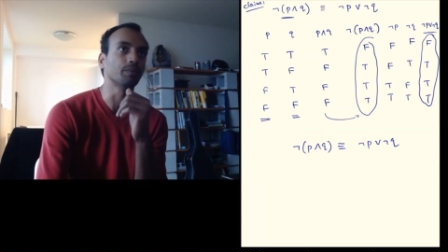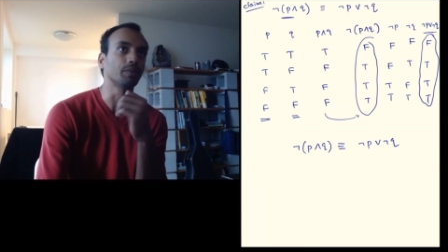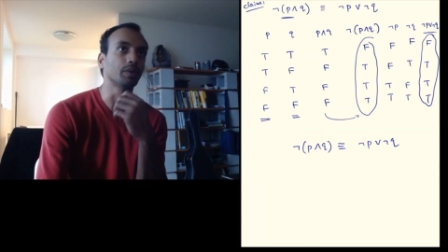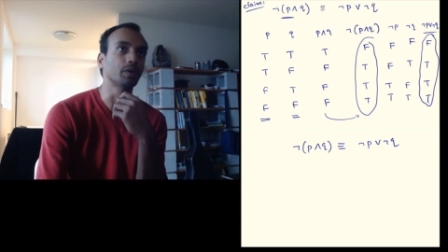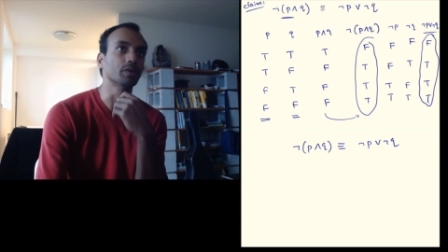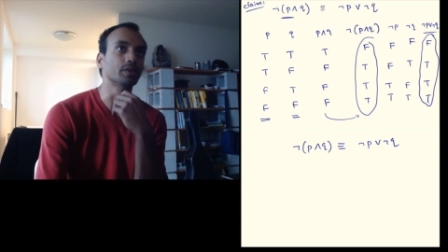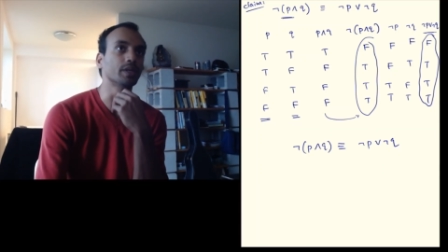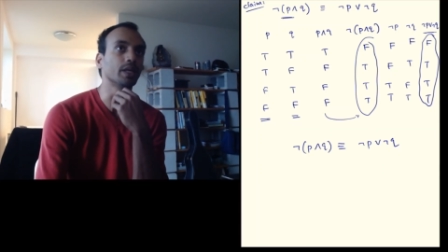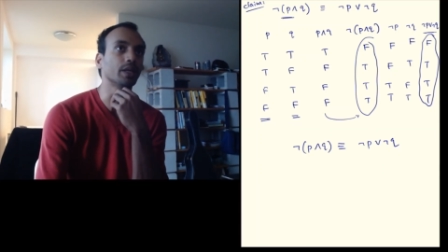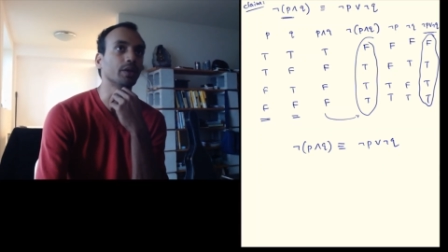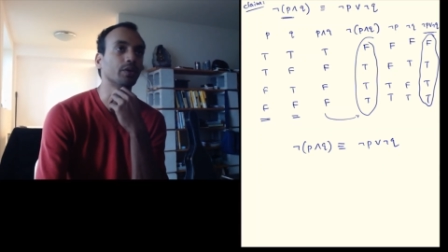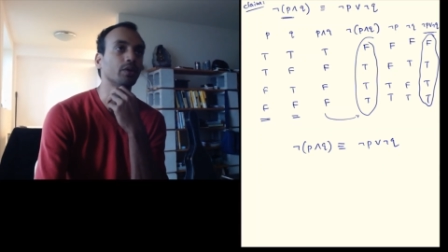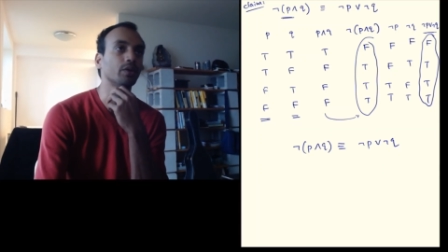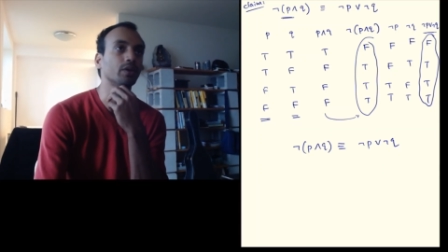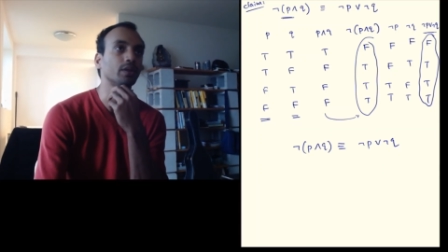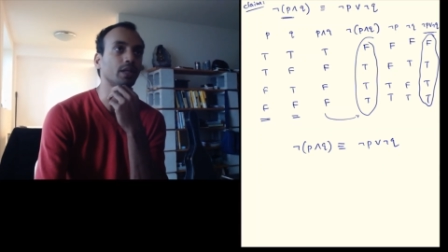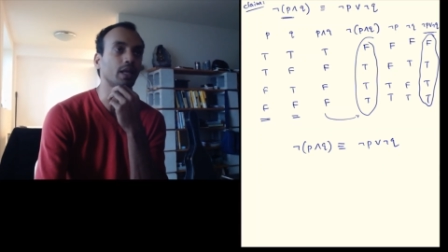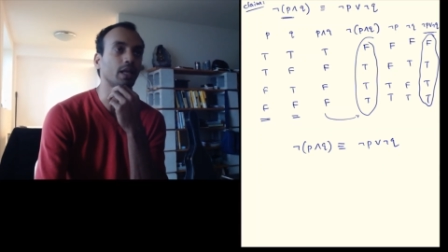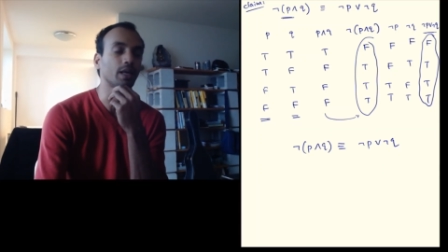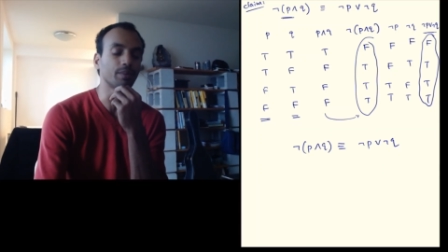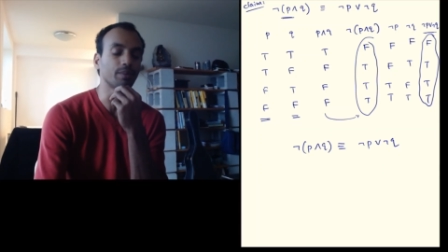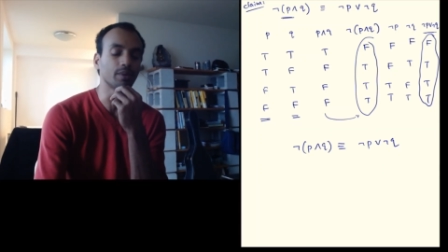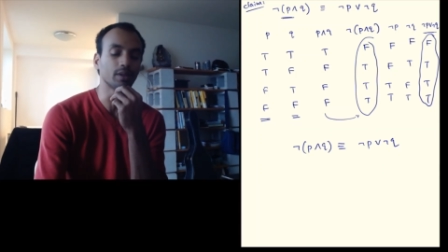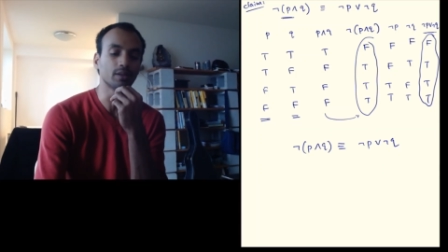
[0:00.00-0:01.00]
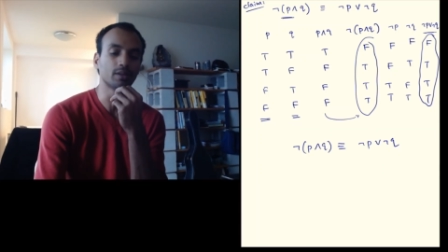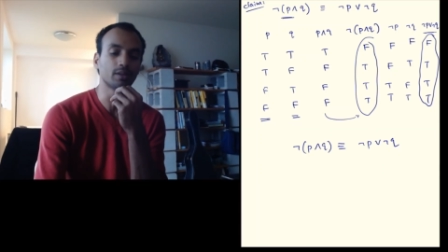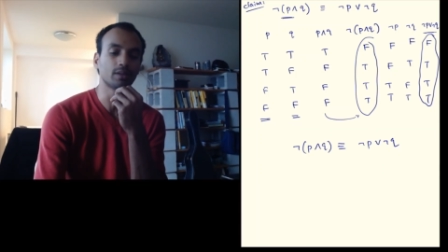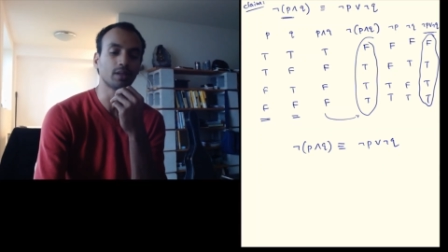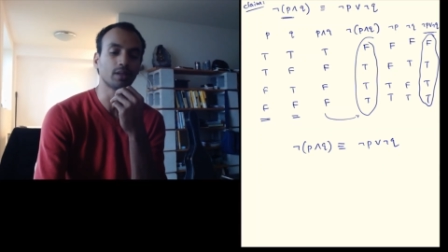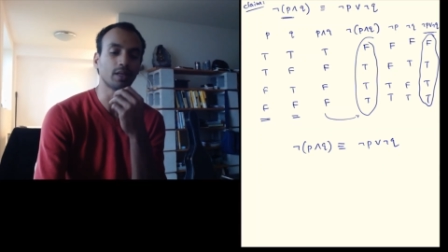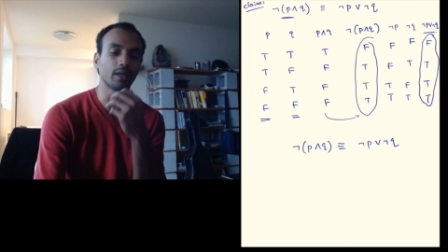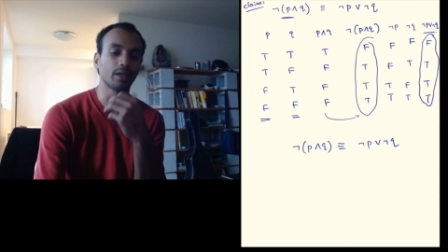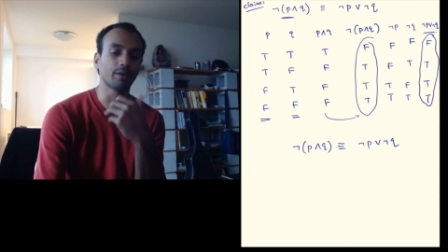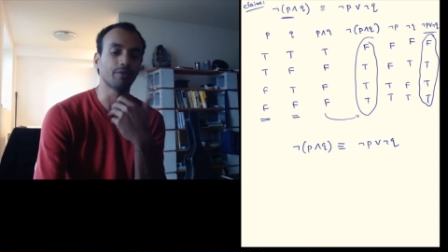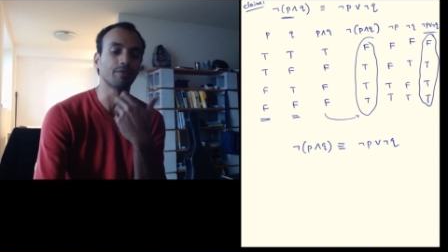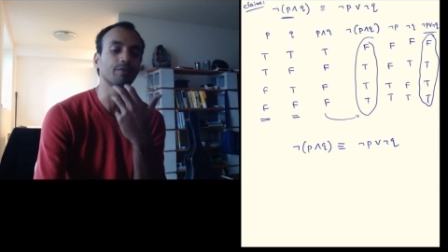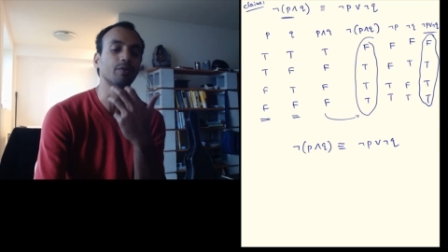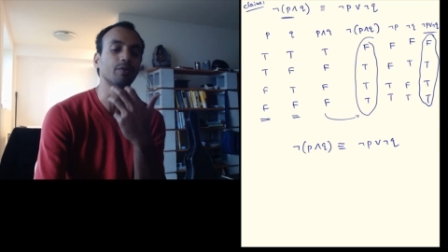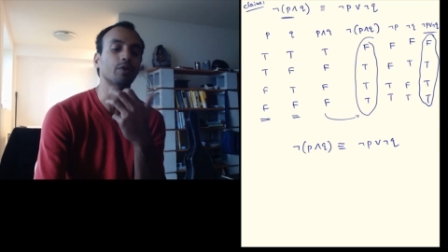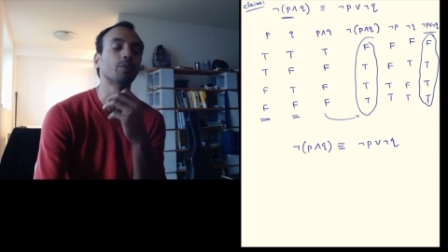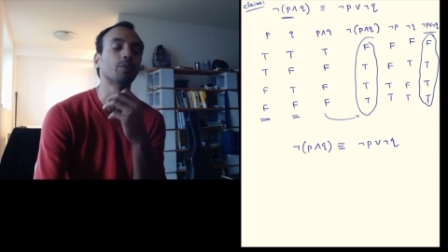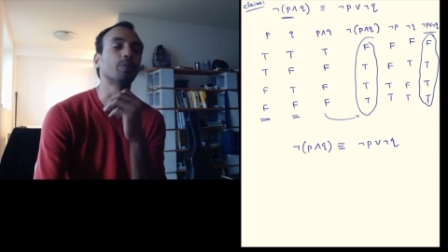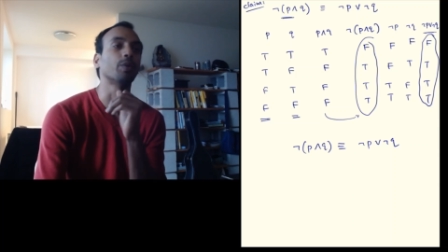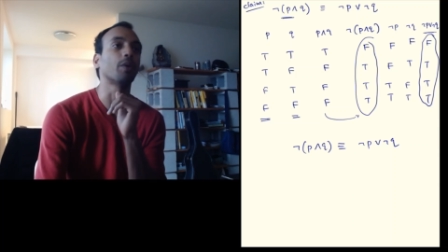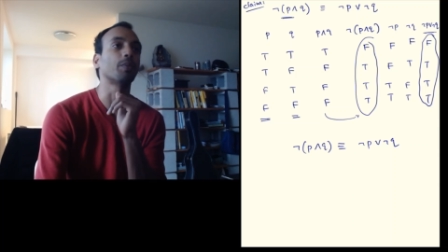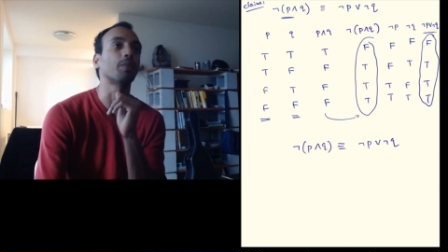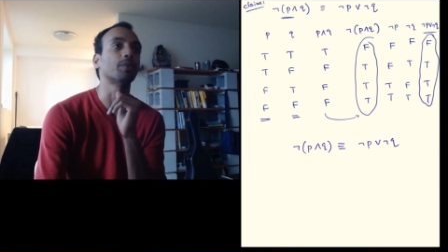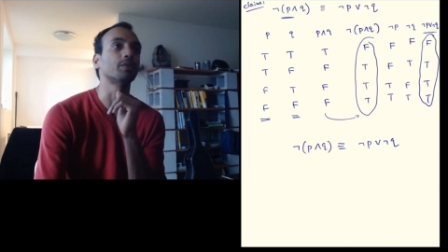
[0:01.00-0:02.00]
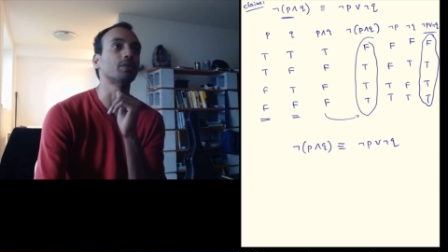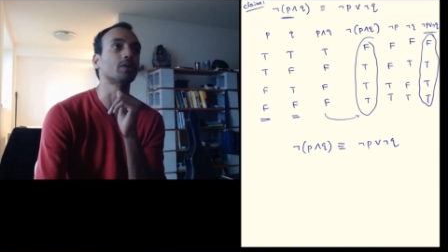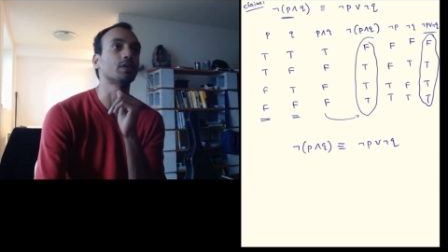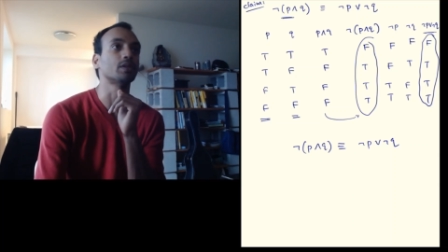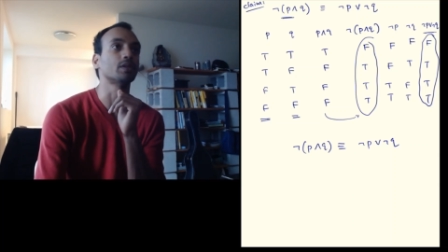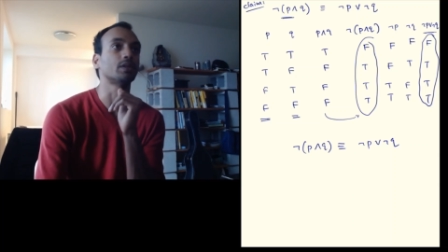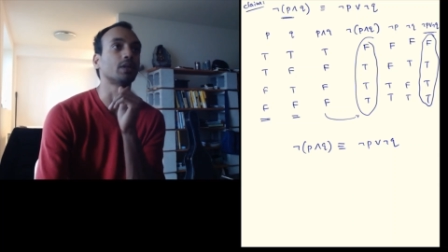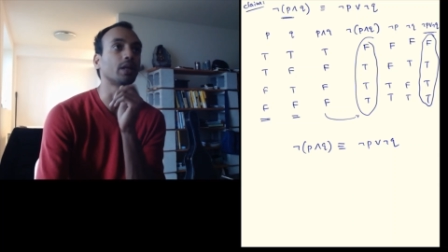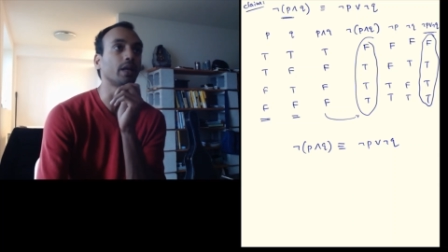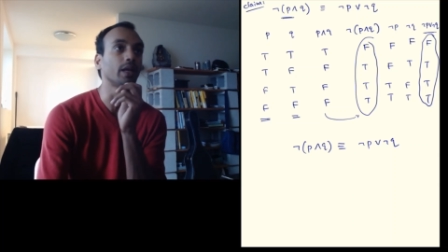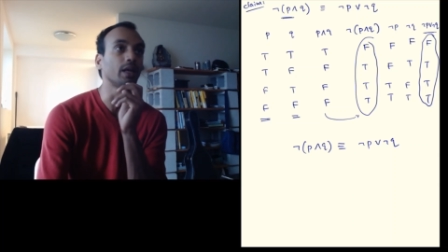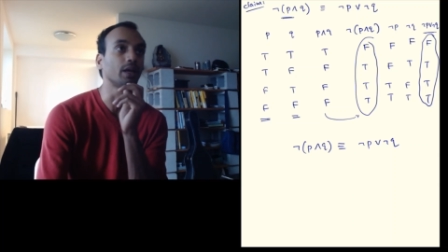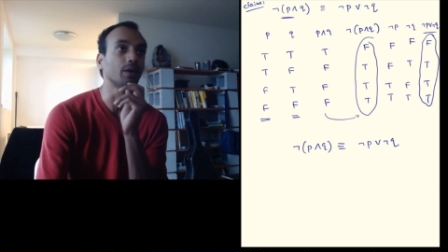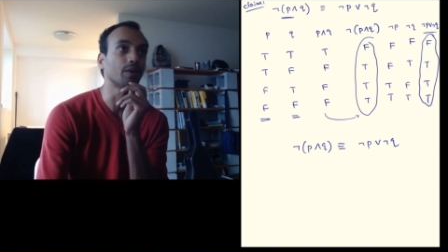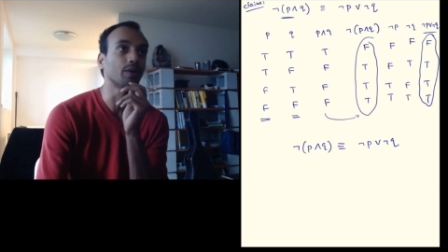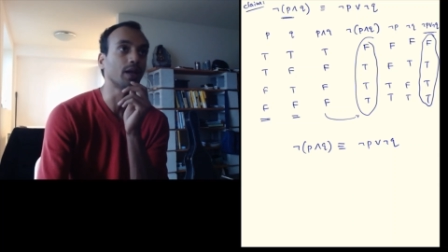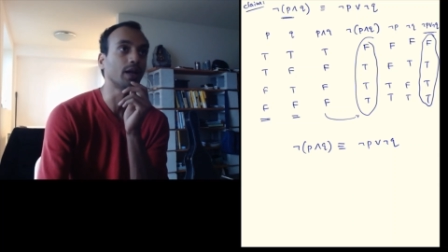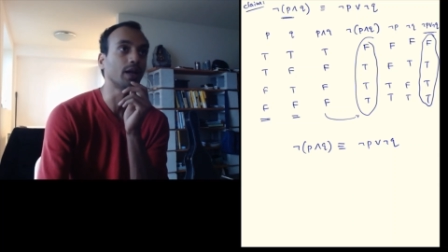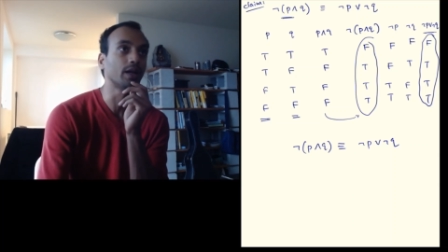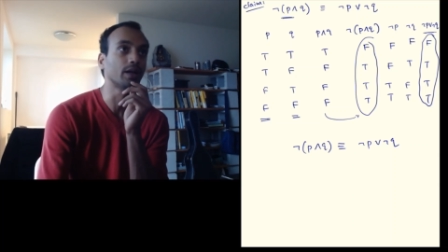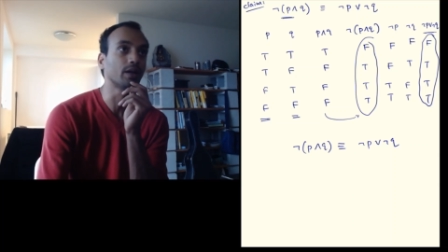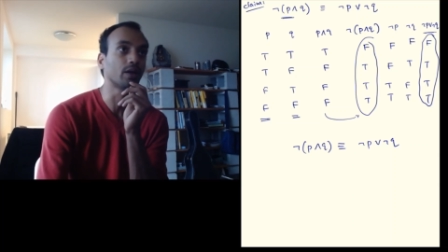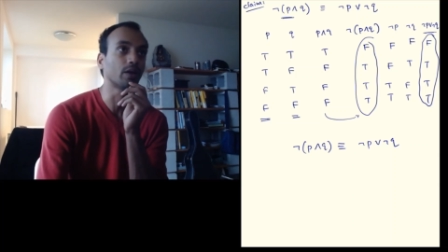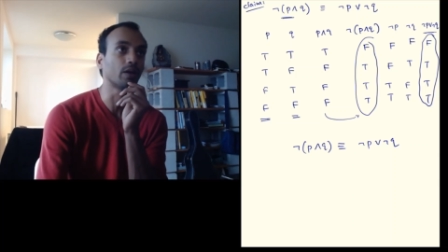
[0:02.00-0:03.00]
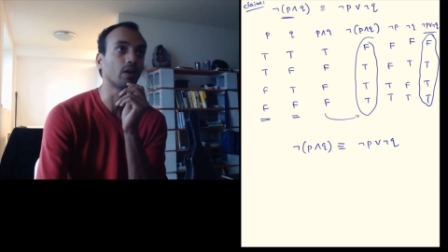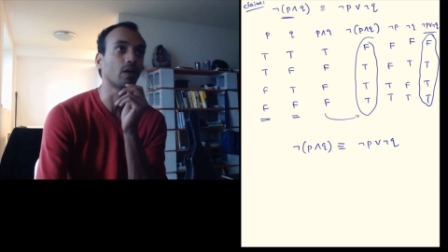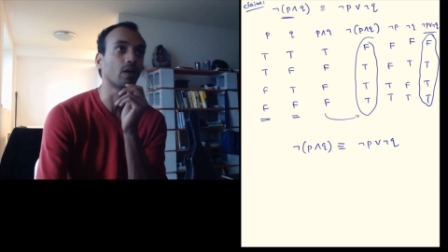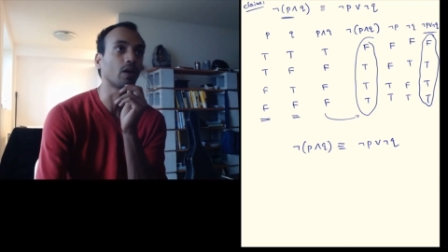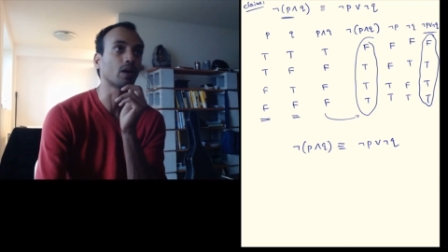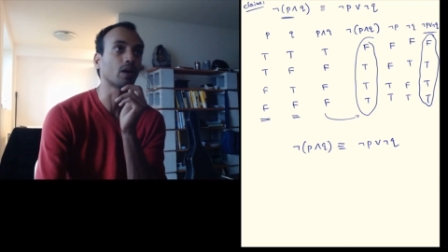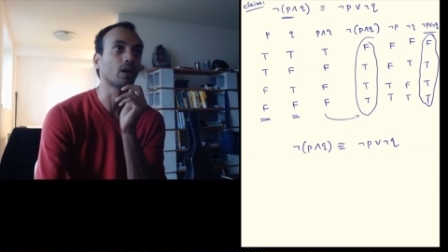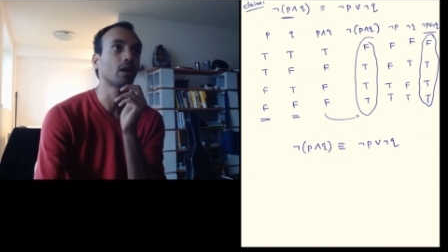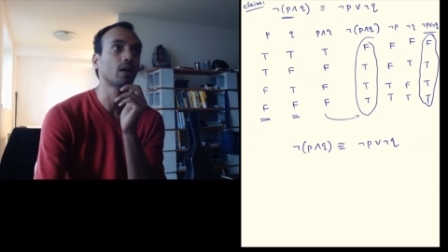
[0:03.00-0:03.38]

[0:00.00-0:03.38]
using truth tables if two propositions are equivalent or not.